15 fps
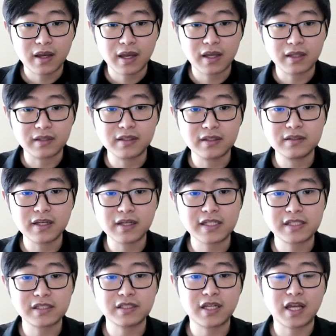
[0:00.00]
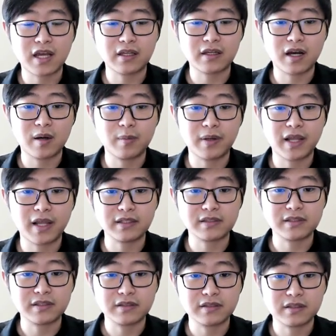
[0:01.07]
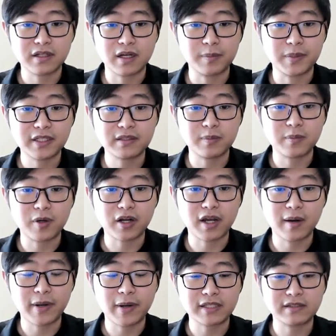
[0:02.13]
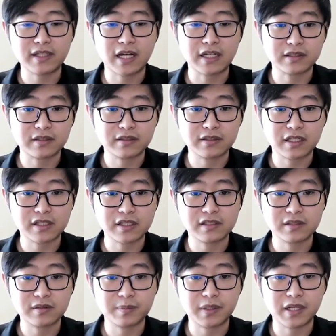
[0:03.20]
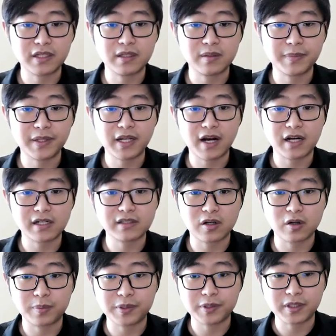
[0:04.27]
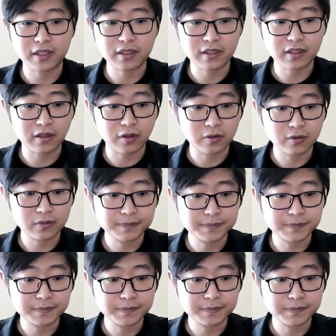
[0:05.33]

And then the agent can complete more complex tasks, such as playing billiards or building Lego.